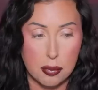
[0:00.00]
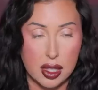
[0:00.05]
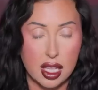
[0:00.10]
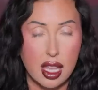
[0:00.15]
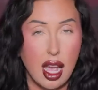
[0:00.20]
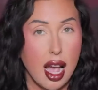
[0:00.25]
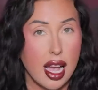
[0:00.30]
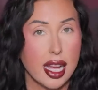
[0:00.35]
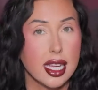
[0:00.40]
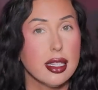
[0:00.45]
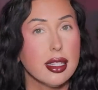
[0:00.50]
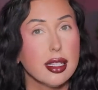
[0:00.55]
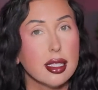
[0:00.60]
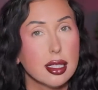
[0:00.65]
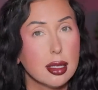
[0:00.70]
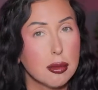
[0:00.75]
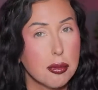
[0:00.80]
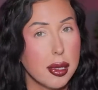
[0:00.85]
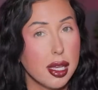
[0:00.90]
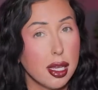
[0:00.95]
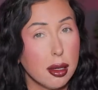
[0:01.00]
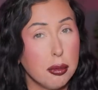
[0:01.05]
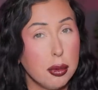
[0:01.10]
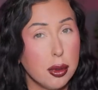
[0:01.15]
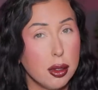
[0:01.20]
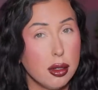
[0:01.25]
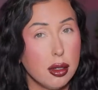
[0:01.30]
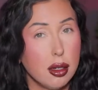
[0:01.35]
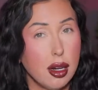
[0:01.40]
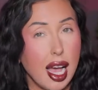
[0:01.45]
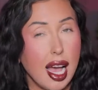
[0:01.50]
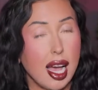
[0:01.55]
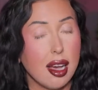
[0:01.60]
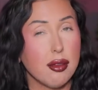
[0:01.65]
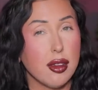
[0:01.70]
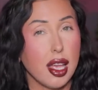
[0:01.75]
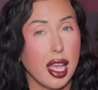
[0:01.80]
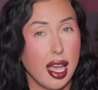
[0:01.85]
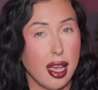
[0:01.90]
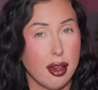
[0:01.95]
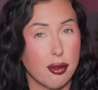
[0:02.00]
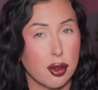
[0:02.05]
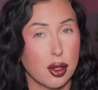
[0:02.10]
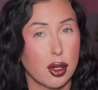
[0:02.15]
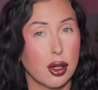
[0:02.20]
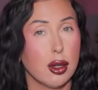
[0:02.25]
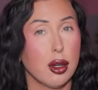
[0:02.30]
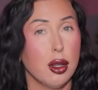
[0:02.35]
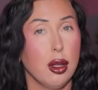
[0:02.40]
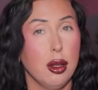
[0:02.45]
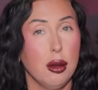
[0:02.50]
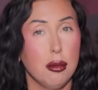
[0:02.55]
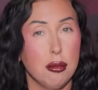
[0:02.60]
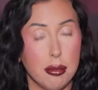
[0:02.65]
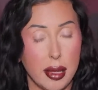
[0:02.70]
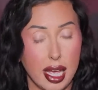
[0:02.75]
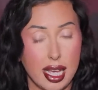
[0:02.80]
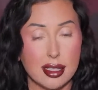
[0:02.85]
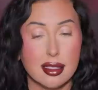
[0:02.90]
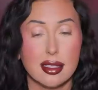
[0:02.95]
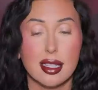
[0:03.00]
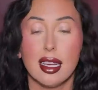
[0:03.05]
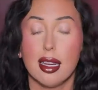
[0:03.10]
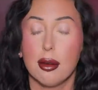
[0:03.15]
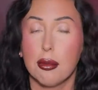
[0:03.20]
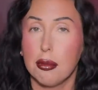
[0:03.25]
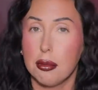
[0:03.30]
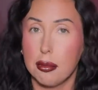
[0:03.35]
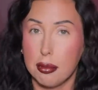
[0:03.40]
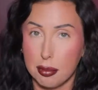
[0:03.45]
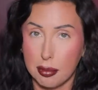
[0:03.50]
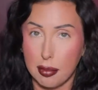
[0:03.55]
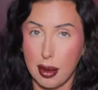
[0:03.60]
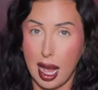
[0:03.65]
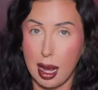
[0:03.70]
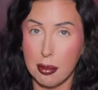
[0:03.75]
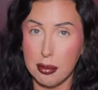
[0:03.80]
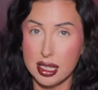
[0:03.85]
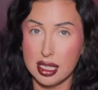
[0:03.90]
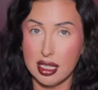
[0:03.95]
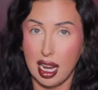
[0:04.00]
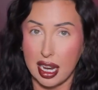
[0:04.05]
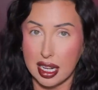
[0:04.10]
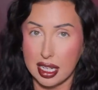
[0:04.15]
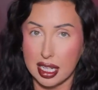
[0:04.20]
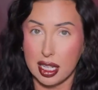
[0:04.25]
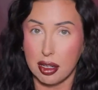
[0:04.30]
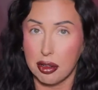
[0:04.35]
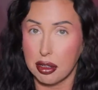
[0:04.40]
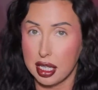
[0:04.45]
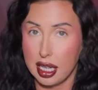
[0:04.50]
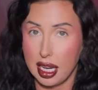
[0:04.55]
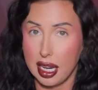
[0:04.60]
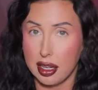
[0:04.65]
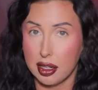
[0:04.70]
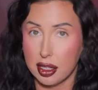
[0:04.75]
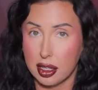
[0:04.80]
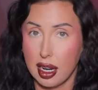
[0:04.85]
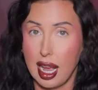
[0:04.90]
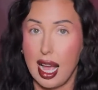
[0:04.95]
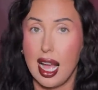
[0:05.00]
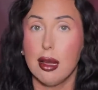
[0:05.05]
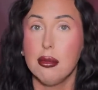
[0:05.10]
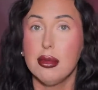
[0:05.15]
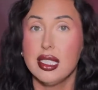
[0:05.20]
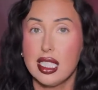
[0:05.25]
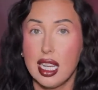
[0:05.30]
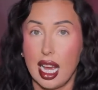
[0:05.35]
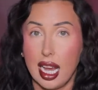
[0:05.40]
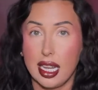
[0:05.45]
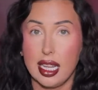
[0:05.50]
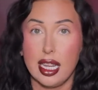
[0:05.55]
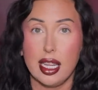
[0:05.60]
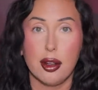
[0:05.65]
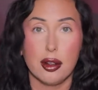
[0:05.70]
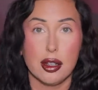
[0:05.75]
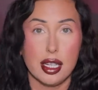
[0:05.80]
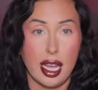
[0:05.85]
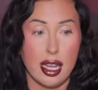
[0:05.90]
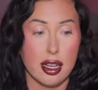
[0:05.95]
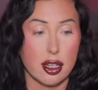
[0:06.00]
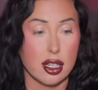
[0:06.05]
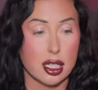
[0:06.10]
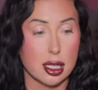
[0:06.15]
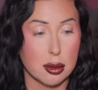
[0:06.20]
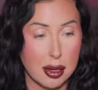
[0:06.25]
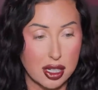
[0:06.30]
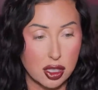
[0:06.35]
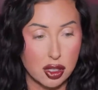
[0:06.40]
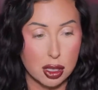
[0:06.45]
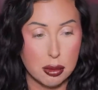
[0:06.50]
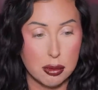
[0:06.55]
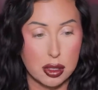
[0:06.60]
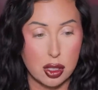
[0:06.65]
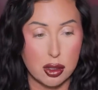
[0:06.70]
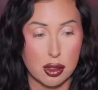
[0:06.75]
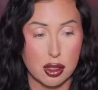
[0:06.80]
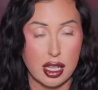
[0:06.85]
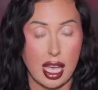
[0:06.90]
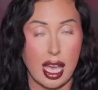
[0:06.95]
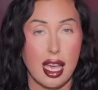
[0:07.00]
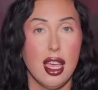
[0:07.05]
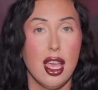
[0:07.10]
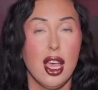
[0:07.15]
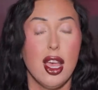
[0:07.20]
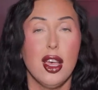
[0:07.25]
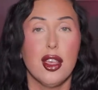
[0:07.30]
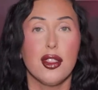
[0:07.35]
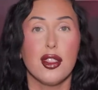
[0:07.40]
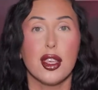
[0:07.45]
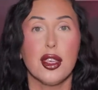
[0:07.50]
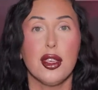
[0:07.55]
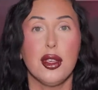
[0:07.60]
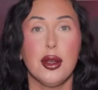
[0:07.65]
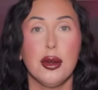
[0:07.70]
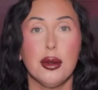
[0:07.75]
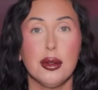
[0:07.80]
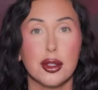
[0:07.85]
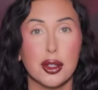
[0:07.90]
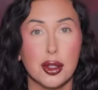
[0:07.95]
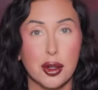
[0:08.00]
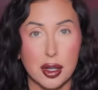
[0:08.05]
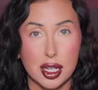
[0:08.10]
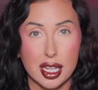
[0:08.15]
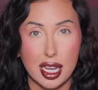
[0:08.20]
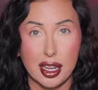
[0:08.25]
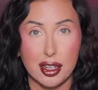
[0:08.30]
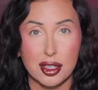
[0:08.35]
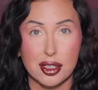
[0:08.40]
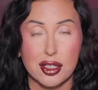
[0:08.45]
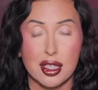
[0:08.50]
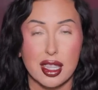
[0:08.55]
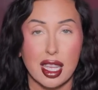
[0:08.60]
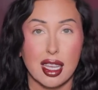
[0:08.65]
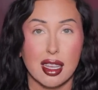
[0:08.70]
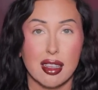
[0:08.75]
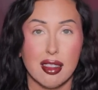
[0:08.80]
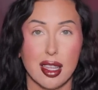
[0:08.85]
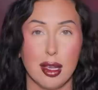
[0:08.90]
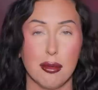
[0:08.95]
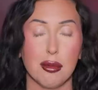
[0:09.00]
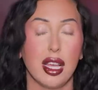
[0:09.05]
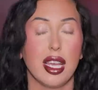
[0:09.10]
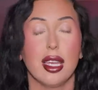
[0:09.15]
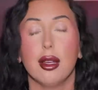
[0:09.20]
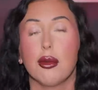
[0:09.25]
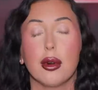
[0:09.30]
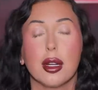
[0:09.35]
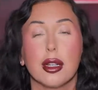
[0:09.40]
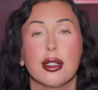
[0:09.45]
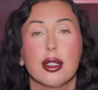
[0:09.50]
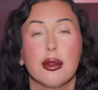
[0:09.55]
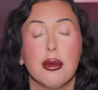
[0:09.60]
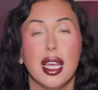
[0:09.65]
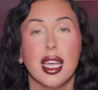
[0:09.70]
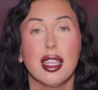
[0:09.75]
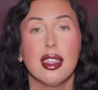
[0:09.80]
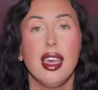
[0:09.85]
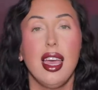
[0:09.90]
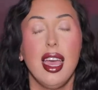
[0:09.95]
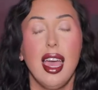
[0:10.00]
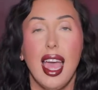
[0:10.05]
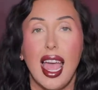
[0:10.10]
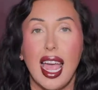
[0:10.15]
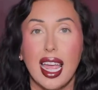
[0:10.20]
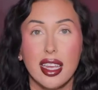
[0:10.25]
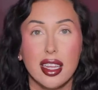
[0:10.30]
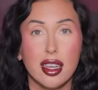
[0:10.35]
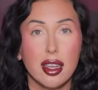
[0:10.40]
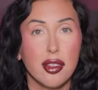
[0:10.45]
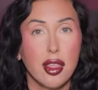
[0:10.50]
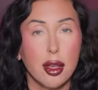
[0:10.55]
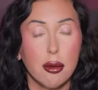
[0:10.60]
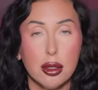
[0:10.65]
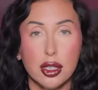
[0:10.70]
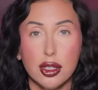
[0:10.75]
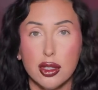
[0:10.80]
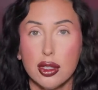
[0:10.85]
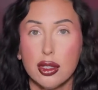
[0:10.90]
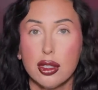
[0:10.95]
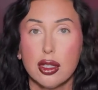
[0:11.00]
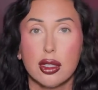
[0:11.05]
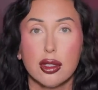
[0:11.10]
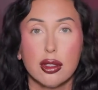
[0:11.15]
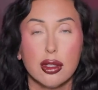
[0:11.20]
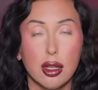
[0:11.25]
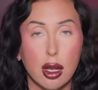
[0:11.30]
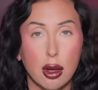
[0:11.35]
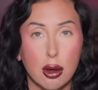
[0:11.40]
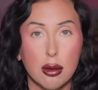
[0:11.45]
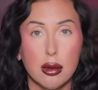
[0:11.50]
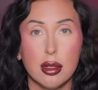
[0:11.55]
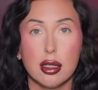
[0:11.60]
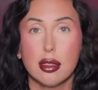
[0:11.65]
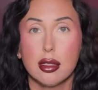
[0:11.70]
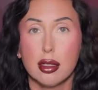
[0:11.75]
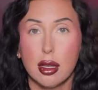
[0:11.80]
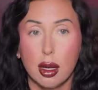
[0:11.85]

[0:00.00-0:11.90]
kindest people I've ever met. I'm a tiny creator. I'm a tiny creator, especially when you look at the huge creators that Glamlite works with. And they were just so